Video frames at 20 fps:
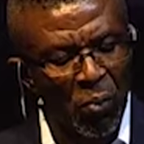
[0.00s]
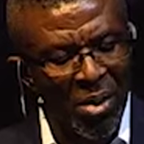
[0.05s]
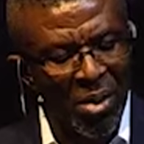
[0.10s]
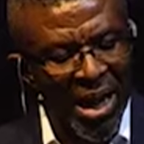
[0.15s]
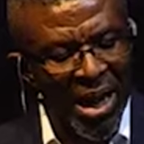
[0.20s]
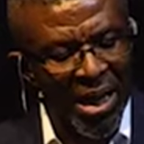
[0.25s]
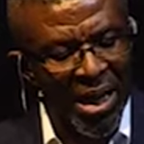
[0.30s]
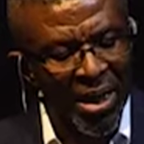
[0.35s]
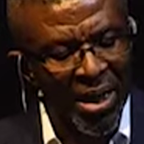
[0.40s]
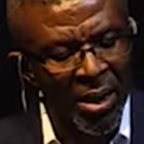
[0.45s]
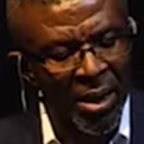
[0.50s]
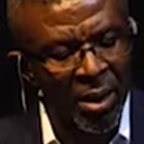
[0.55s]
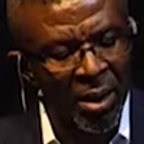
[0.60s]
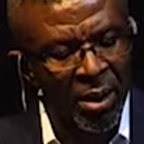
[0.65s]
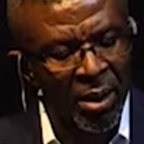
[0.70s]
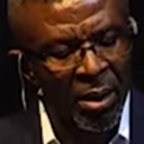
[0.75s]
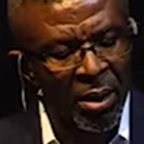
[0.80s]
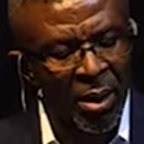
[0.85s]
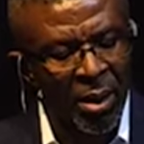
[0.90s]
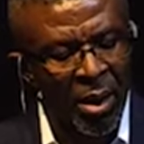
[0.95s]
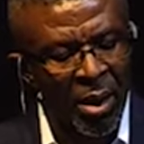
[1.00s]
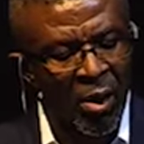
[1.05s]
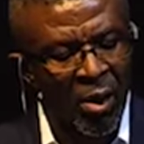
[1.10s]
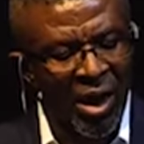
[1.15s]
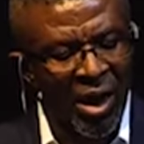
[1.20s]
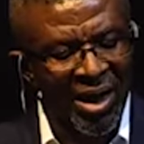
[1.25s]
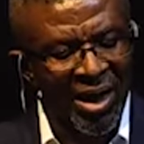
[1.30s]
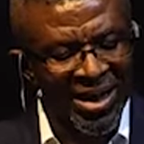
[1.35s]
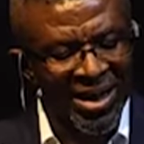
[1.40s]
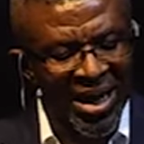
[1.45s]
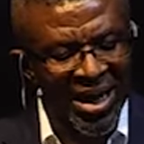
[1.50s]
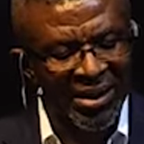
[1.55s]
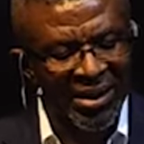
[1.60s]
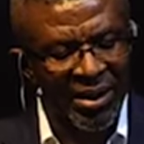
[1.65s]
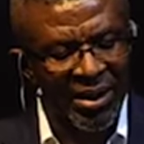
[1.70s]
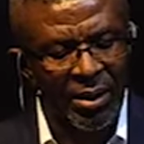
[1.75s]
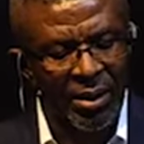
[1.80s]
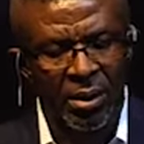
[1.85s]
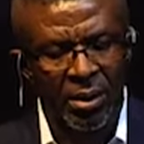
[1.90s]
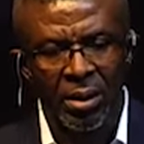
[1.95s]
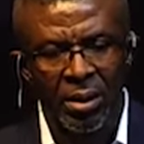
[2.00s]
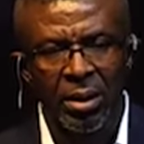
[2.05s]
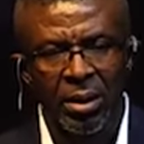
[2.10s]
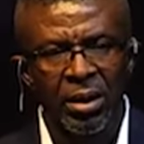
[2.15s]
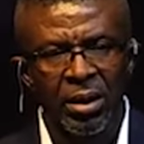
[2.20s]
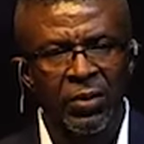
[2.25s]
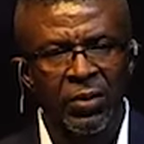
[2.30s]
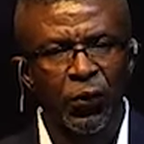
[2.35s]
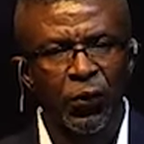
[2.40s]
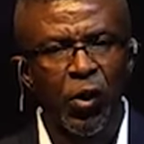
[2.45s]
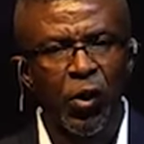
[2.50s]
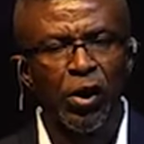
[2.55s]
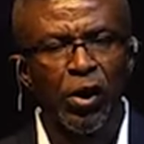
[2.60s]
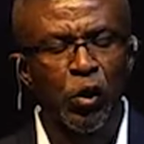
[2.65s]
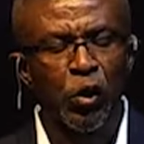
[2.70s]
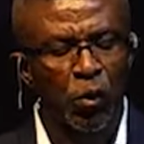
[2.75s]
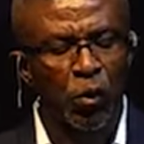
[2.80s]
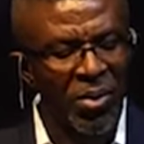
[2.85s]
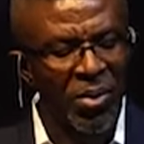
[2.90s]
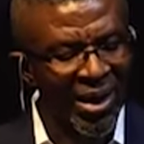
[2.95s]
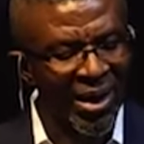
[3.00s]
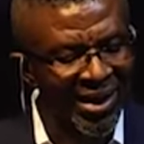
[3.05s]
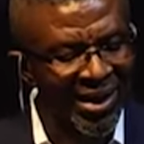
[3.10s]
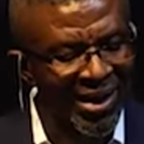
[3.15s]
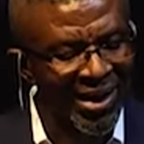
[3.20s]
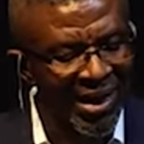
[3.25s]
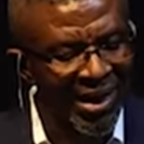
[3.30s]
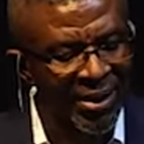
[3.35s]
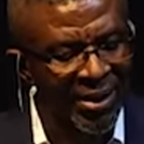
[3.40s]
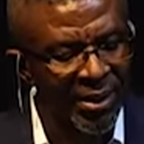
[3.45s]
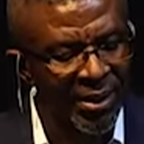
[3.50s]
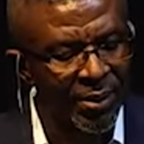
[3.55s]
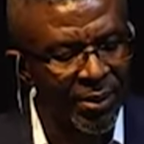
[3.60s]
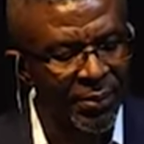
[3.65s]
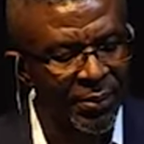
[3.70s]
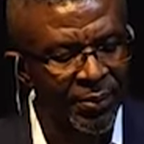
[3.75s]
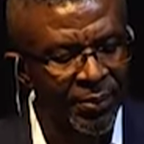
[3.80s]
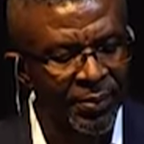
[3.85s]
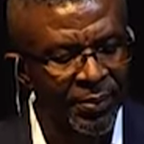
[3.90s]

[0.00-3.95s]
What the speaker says: remain connected, for us to remain connected.